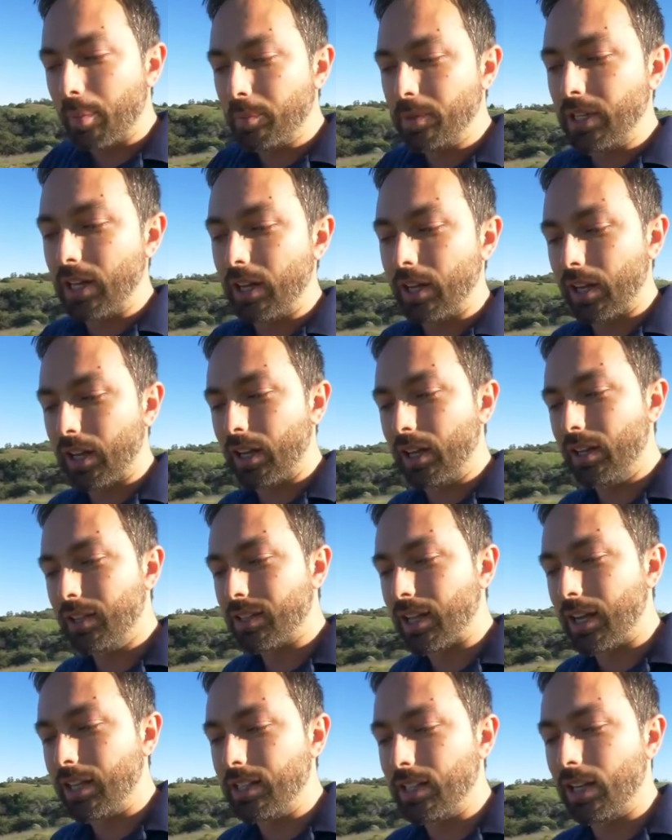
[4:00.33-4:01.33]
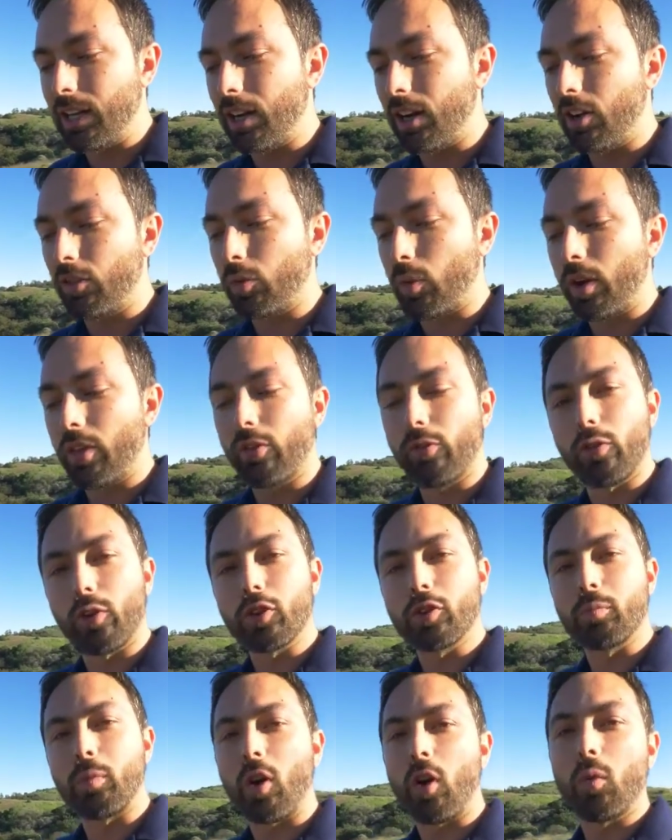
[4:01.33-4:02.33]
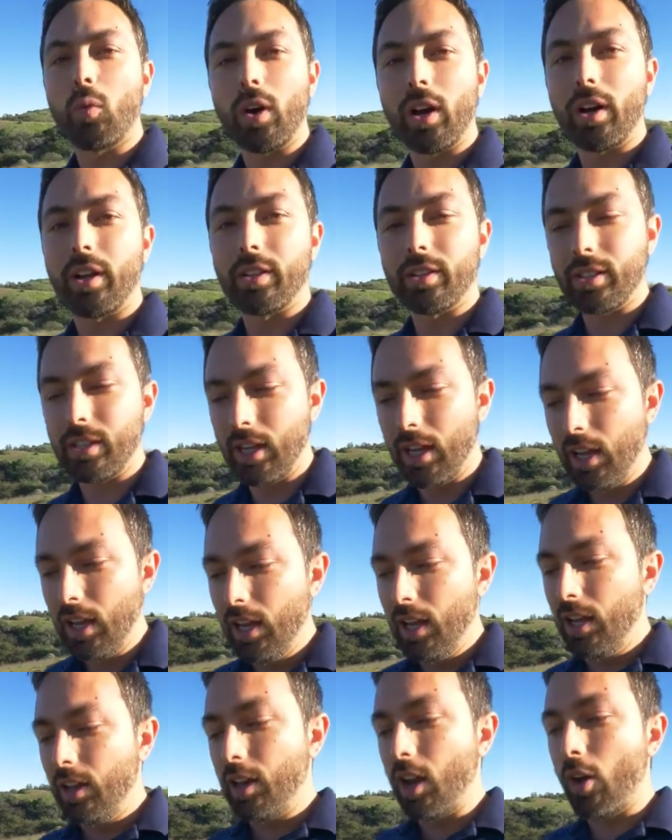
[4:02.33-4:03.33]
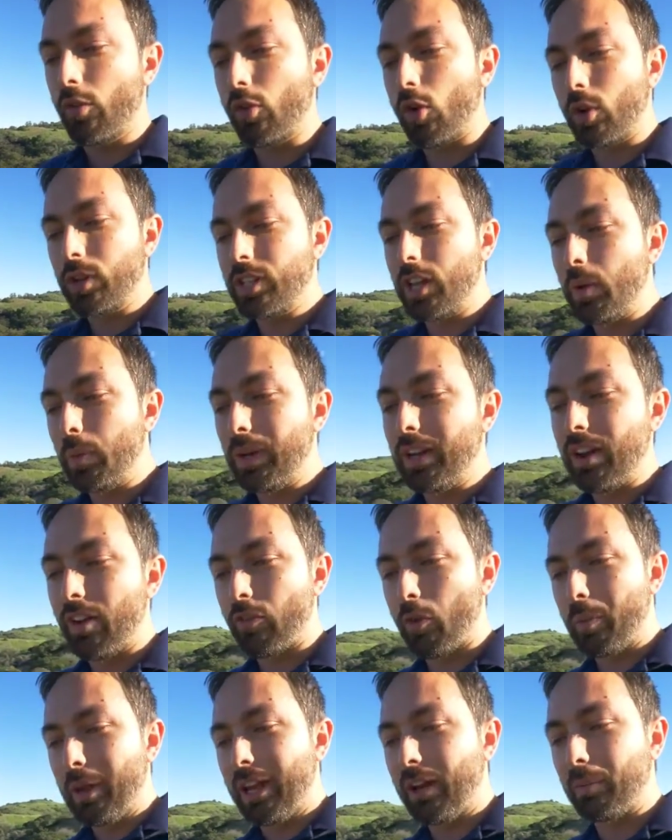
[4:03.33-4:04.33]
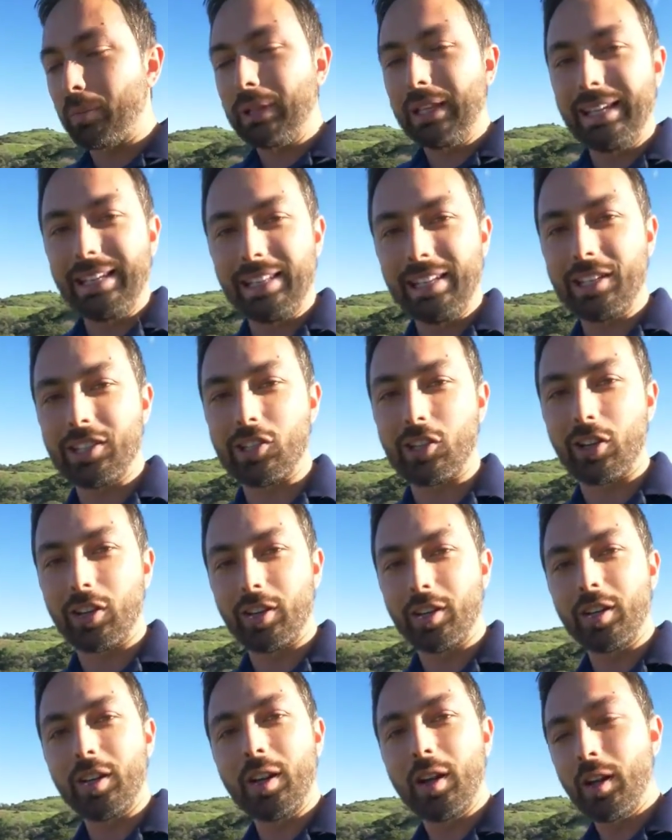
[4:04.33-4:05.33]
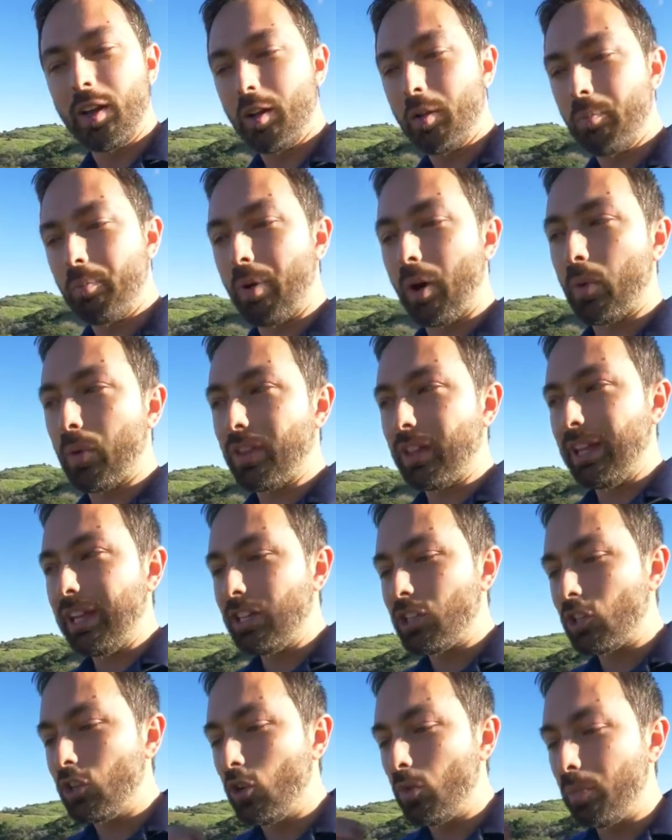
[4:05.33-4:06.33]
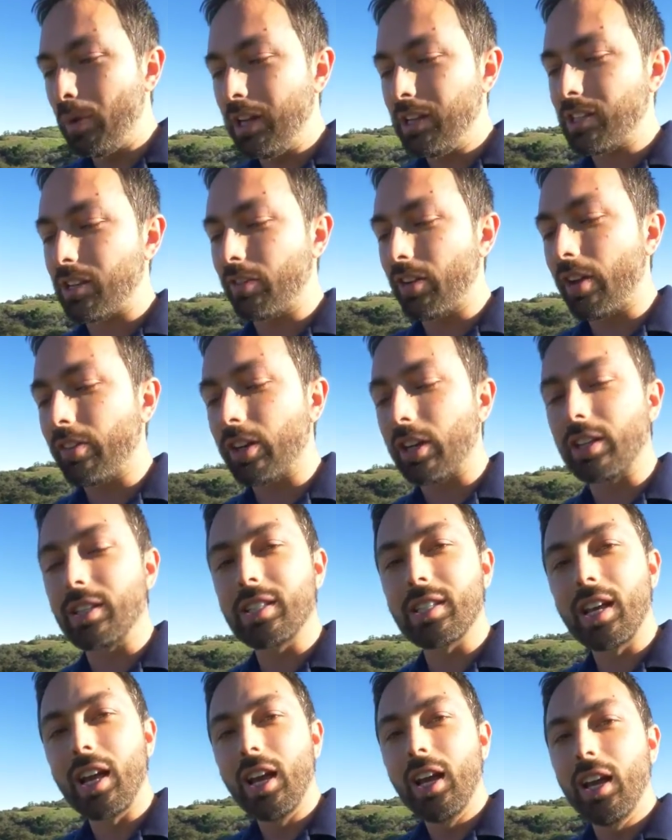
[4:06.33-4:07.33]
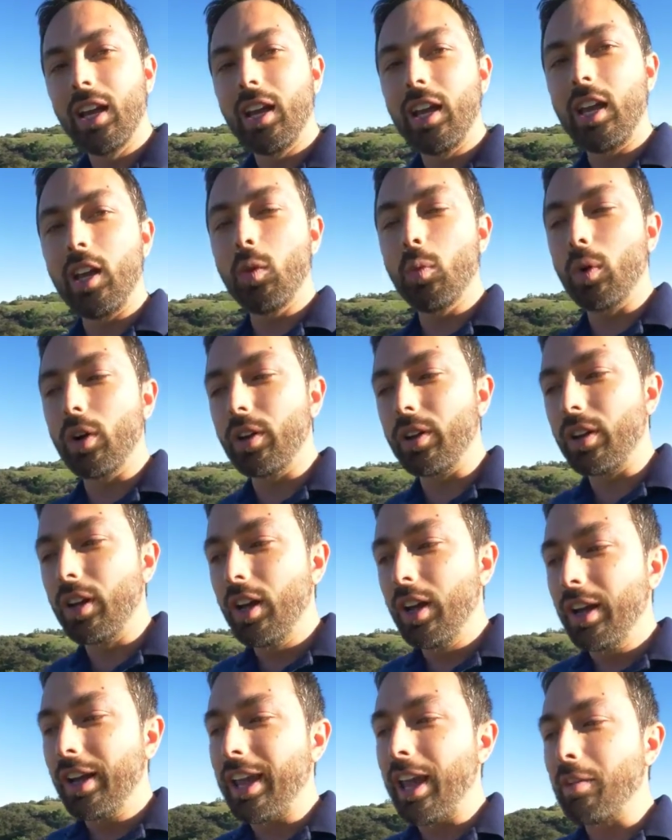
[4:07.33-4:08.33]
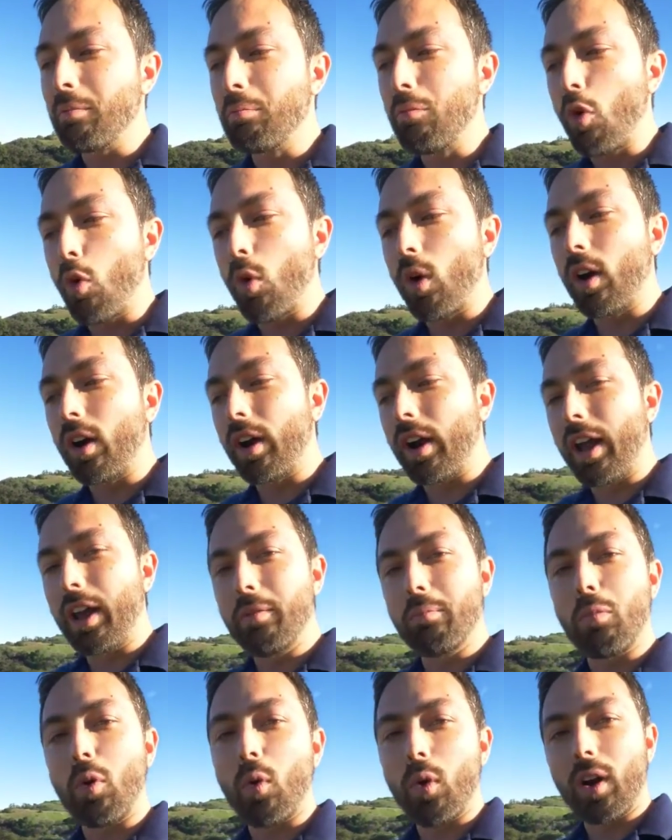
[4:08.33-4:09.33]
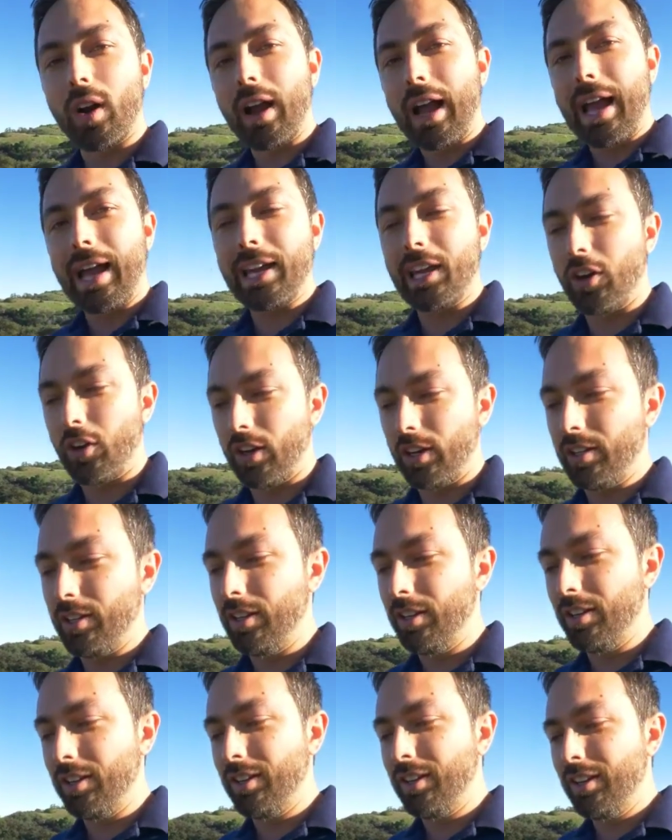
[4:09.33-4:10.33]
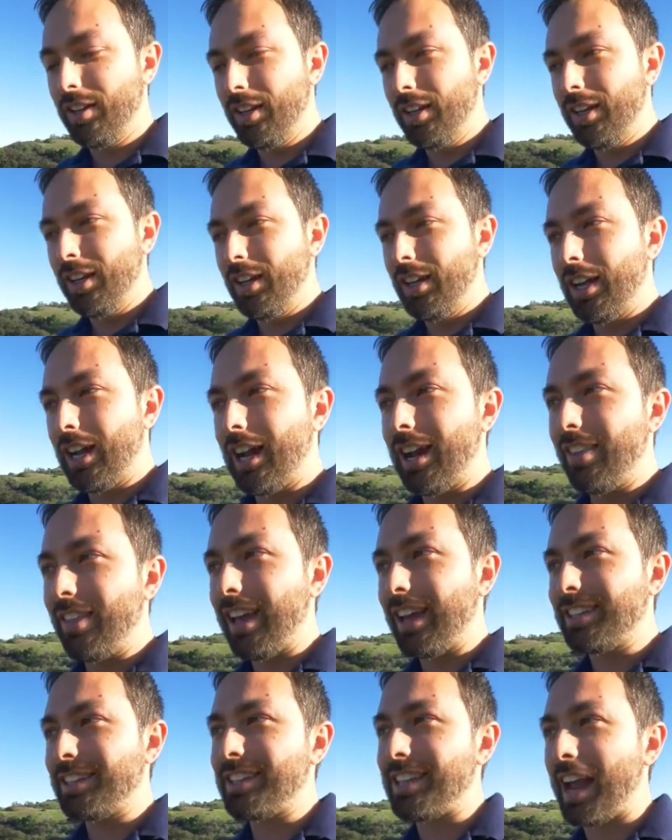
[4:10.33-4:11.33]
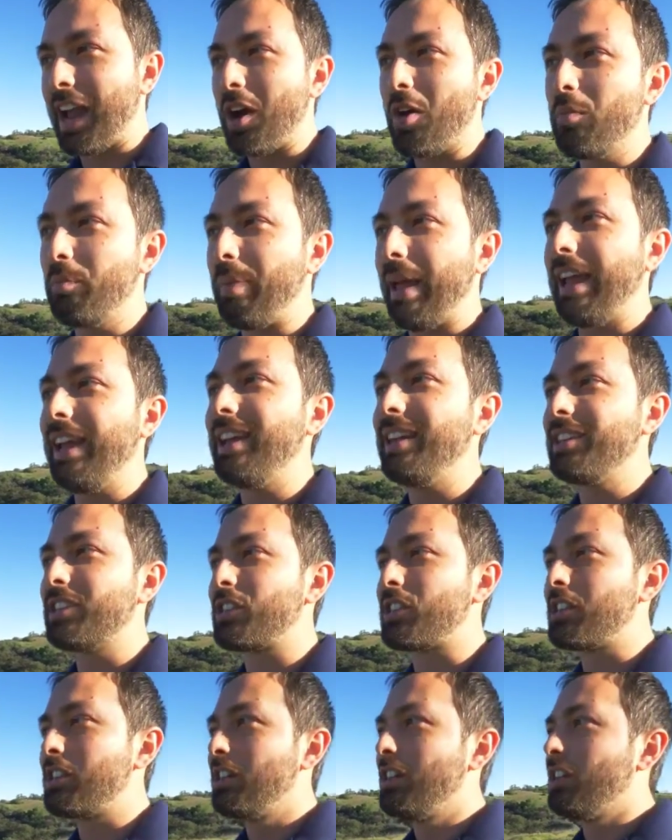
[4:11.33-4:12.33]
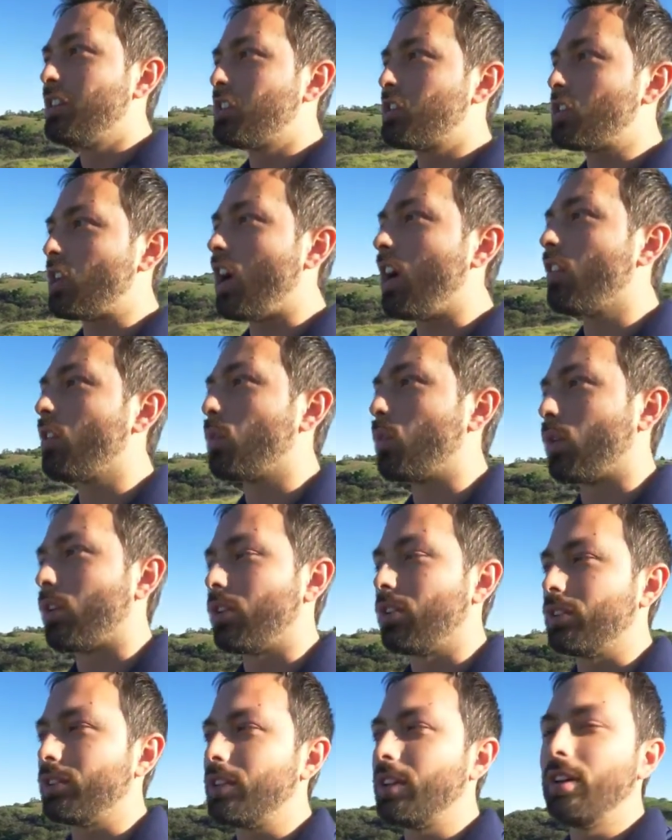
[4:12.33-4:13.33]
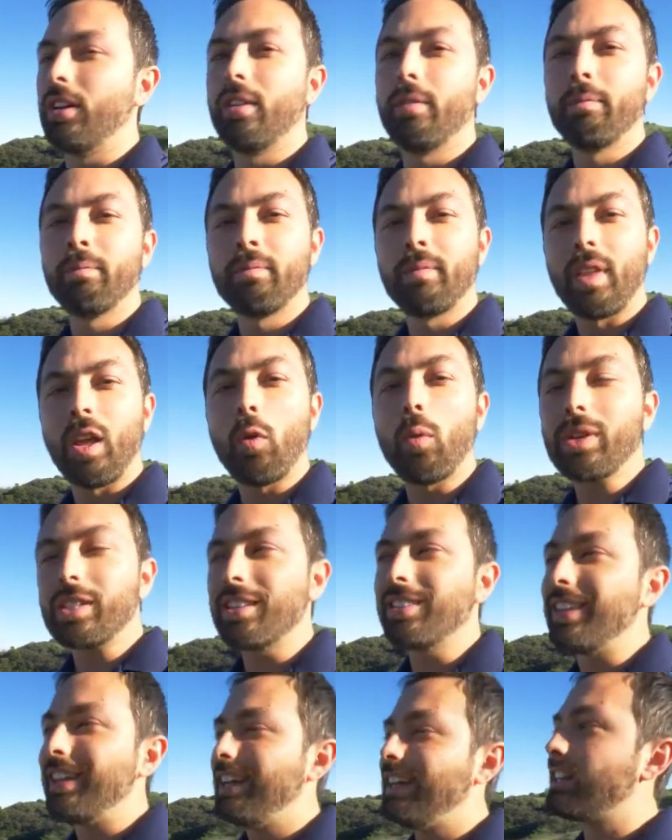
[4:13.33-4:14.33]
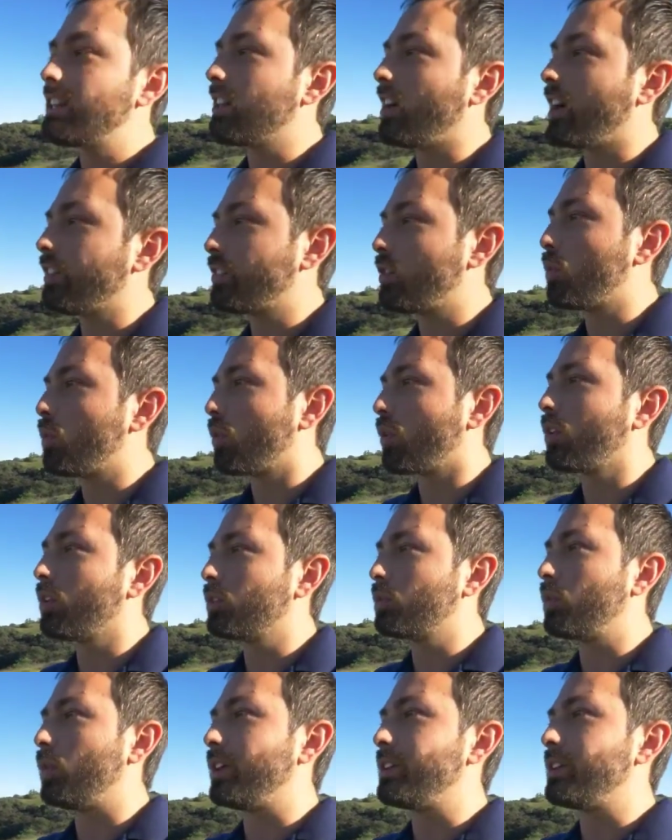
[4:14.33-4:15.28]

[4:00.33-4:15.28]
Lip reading: updating his idea of where the first ball was. Now, of course, he would never be completely certain, but with each new piece of evidence, he would get more and more accurate. And that's how Bayes saw the world. It wasn't that he thought the world